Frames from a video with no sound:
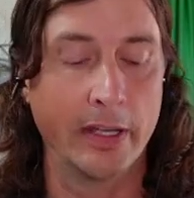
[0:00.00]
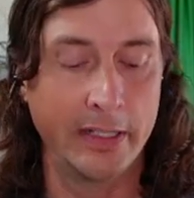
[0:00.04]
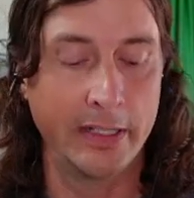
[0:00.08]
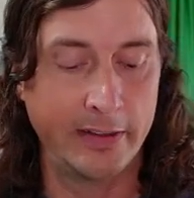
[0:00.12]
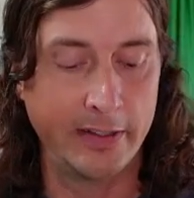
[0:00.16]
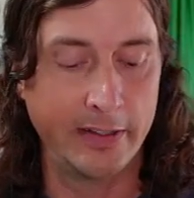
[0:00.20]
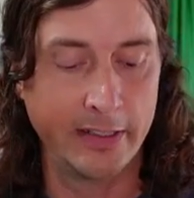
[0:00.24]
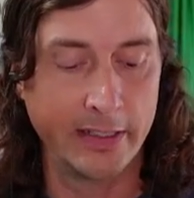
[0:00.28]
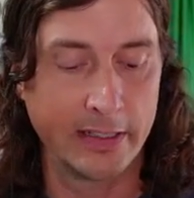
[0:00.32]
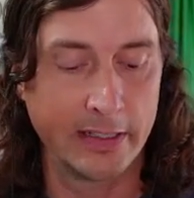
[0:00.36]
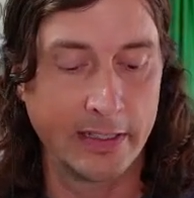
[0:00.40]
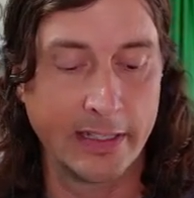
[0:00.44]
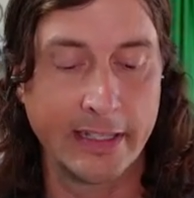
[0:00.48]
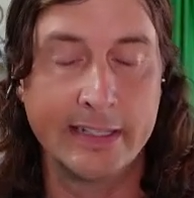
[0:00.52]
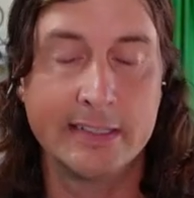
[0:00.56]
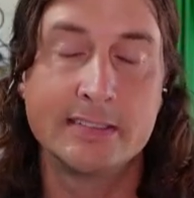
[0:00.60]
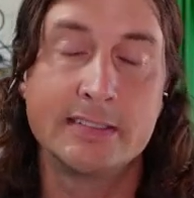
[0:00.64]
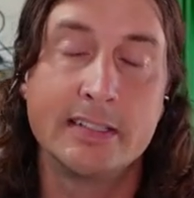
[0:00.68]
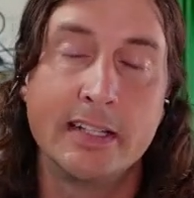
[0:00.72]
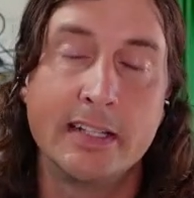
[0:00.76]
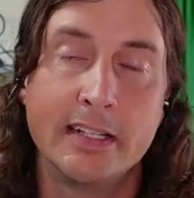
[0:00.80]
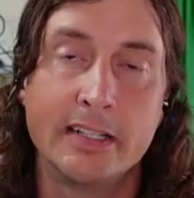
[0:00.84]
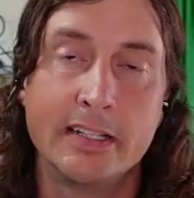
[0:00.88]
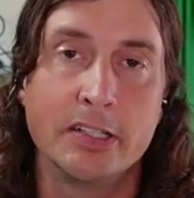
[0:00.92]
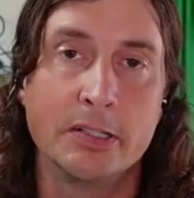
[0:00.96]
anything that
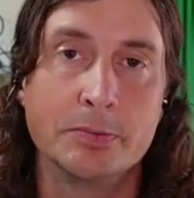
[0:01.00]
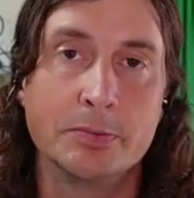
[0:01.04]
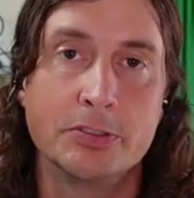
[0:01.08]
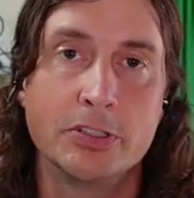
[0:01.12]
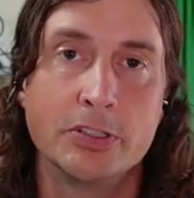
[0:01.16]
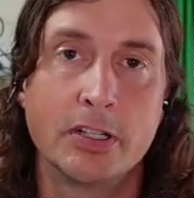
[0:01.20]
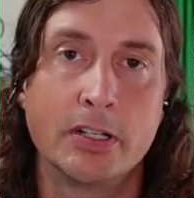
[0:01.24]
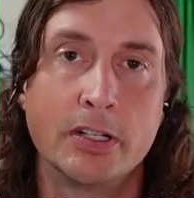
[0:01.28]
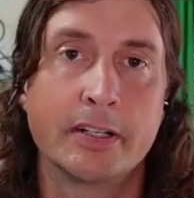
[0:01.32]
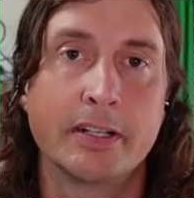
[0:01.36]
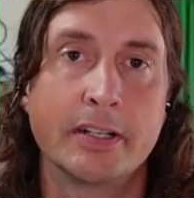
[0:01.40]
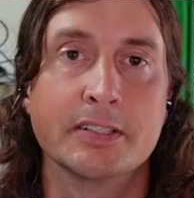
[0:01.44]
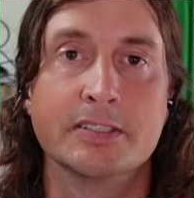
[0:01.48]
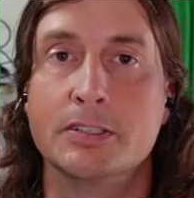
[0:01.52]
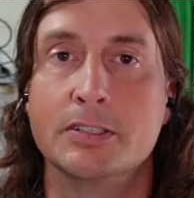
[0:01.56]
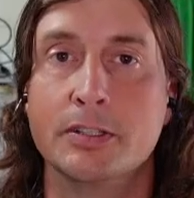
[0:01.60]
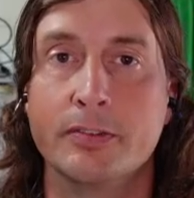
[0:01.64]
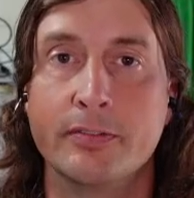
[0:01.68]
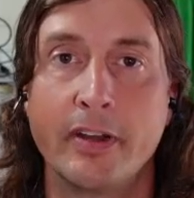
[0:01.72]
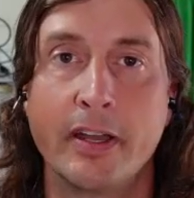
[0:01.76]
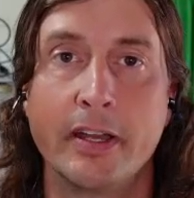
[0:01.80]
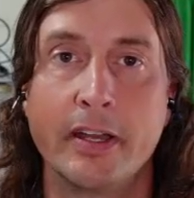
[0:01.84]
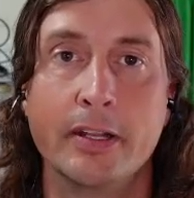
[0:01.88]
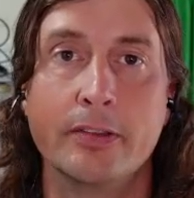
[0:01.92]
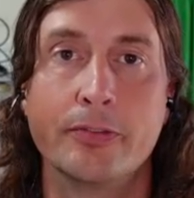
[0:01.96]
lands in that tip jar gets
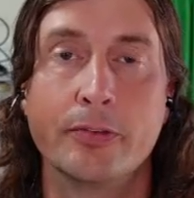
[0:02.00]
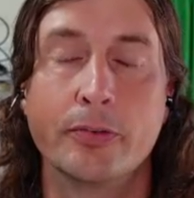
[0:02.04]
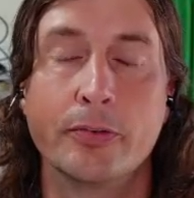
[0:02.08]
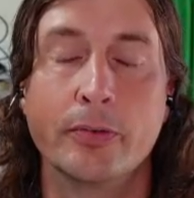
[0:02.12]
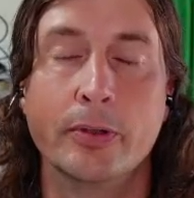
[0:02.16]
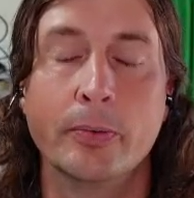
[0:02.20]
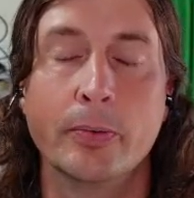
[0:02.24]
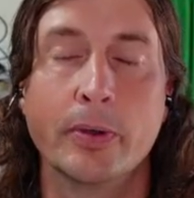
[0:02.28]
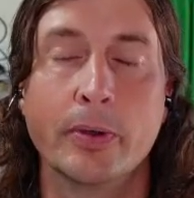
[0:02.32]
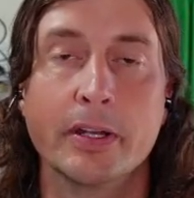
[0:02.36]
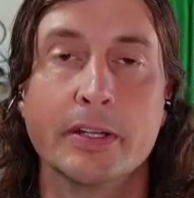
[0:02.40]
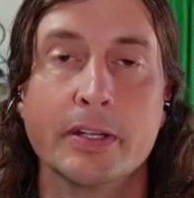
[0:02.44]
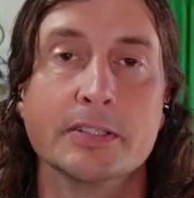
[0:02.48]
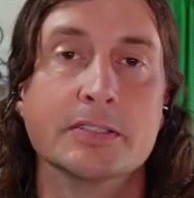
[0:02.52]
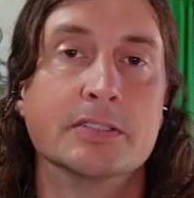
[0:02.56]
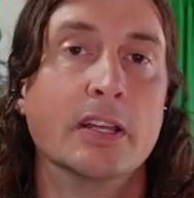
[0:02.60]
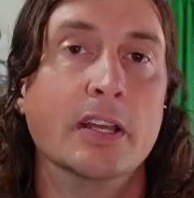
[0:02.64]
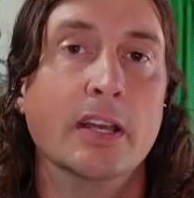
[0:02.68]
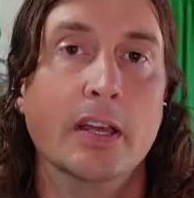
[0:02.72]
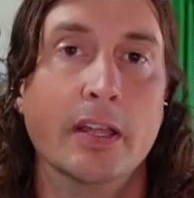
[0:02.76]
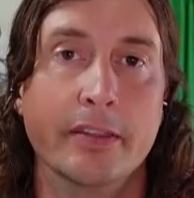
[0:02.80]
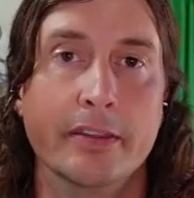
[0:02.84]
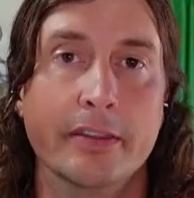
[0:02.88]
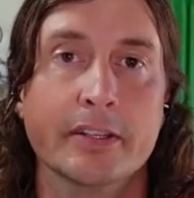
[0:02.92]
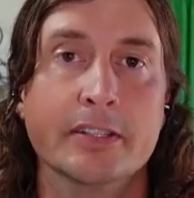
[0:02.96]
divided 3 ways.
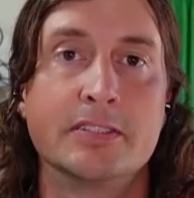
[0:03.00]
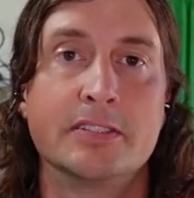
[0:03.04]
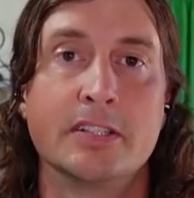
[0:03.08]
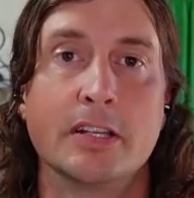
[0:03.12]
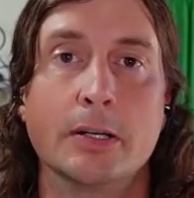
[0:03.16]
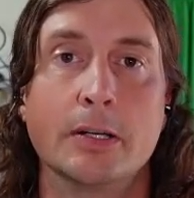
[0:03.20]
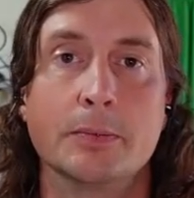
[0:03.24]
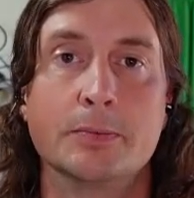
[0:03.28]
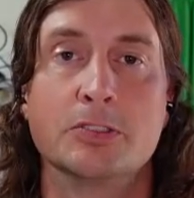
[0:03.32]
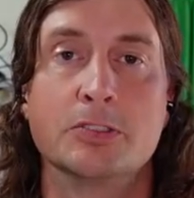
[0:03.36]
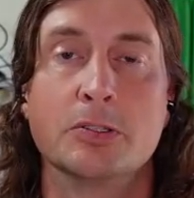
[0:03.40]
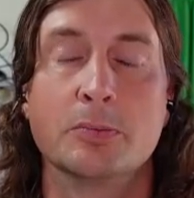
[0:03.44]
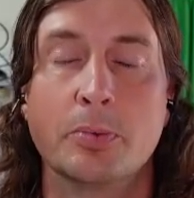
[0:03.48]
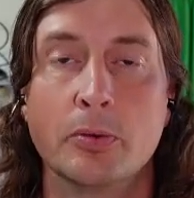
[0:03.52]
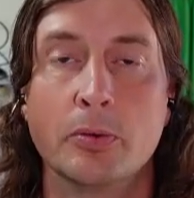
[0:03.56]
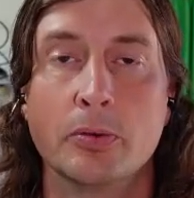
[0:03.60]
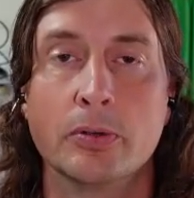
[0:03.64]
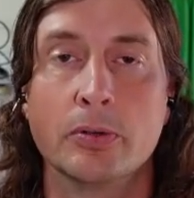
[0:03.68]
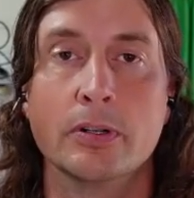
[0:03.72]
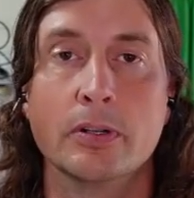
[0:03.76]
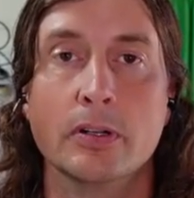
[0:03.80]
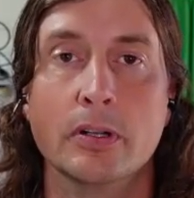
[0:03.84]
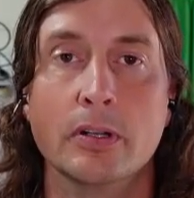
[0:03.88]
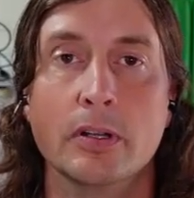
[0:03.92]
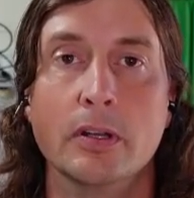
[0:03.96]
This helps
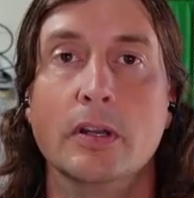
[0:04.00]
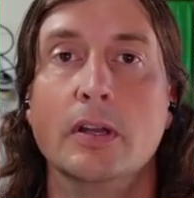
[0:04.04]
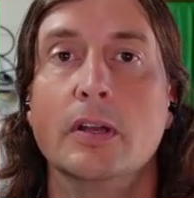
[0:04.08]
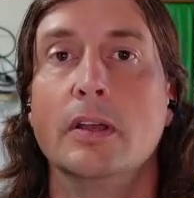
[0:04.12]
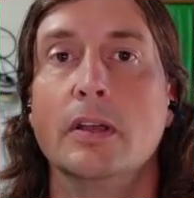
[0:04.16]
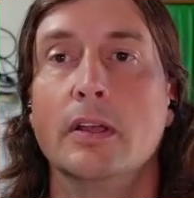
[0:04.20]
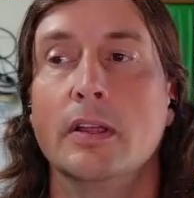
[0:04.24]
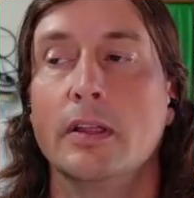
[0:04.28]
support